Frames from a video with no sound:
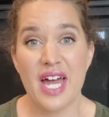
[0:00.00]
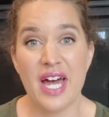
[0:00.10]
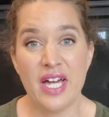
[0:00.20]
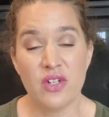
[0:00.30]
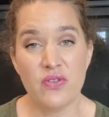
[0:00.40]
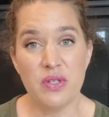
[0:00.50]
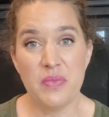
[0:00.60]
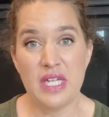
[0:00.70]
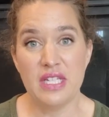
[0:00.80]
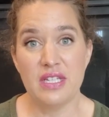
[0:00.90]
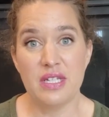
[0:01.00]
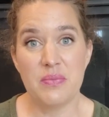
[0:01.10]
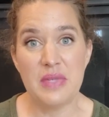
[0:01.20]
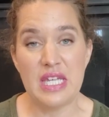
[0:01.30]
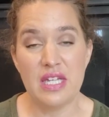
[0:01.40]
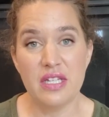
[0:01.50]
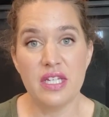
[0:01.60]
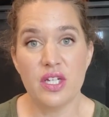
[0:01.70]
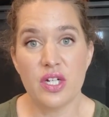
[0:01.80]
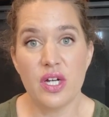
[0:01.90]
Hi everyone, Michaela
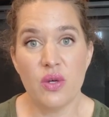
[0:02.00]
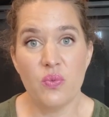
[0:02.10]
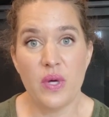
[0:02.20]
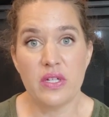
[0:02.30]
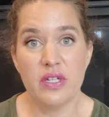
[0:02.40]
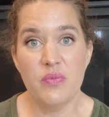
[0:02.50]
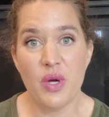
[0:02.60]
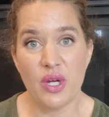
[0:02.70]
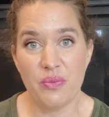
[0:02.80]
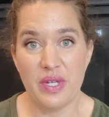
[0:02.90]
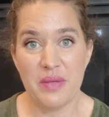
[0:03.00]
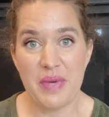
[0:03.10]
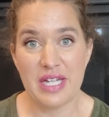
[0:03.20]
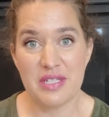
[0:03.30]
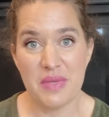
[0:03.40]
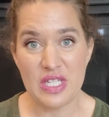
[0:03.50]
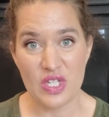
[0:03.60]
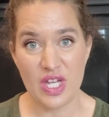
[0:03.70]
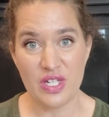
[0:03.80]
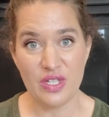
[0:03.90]
here. Welcome back to my
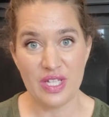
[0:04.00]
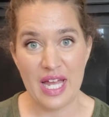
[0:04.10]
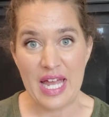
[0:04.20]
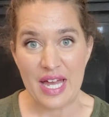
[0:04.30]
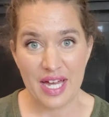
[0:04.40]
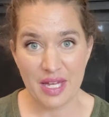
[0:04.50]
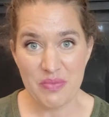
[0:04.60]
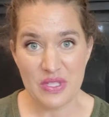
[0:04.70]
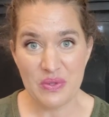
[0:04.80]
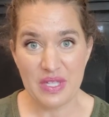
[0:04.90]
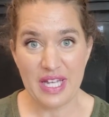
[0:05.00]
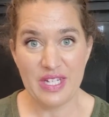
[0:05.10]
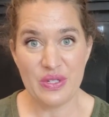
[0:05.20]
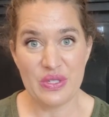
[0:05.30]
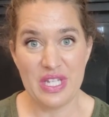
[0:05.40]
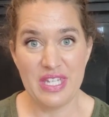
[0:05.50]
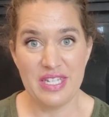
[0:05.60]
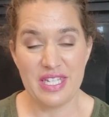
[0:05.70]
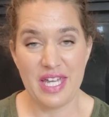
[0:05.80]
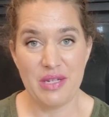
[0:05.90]
channel. I'm so glad you're taking
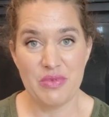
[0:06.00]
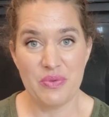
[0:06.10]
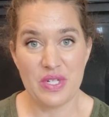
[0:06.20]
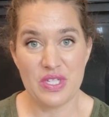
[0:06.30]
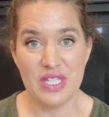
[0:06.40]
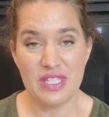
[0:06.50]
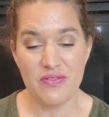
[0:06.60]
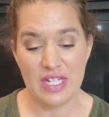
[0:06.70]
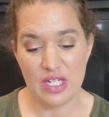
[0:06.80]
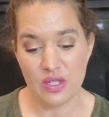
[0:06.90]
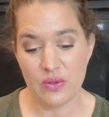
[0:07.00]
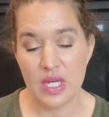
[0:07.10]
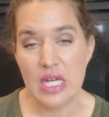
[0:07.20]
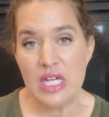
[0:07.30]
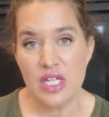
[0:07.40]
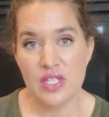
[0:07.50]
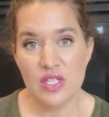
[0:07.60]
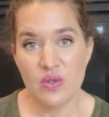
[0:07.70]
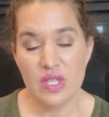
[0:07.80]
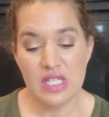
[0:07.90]
time to watch this video.
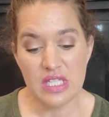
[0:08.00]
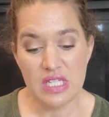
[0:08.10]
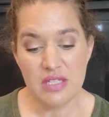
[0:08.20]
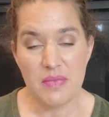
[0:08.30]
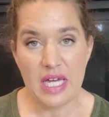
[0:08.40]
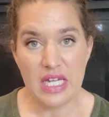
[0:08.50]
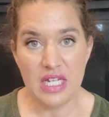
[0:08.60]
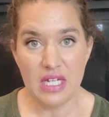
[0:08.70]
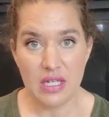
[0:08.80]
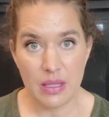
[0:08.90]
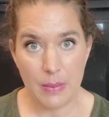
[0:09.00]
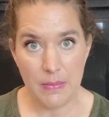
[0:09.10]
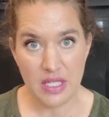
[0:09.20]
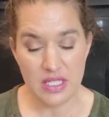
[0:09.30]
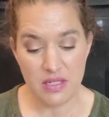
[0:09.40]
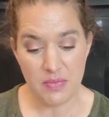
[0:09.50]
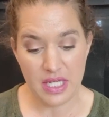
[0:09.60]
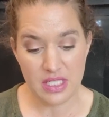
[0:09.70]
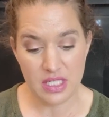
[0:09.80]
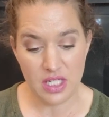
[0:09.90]
So this is my melting
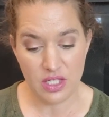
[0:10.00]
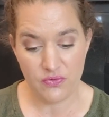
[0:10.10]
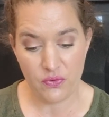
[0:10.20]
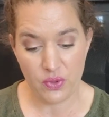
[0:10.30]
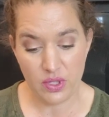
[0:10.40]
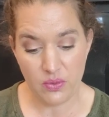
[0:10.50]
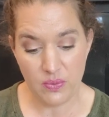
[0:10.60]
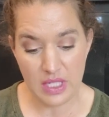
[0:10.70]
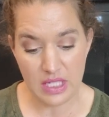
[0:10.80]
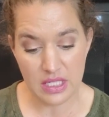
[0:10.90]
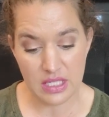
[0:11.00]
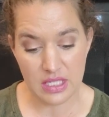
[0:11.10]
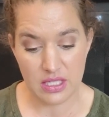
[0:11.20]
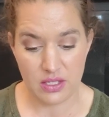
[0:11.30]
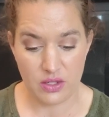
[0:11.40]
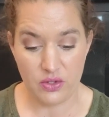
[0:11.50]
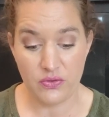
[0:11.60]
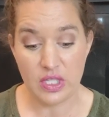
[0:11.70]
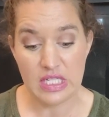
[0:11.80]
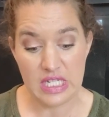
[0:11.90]
basket for the week or
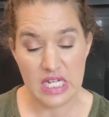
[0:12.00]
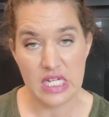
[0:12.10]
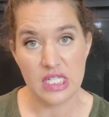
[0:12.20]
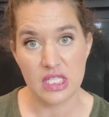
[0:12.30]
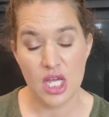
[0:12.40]
for the days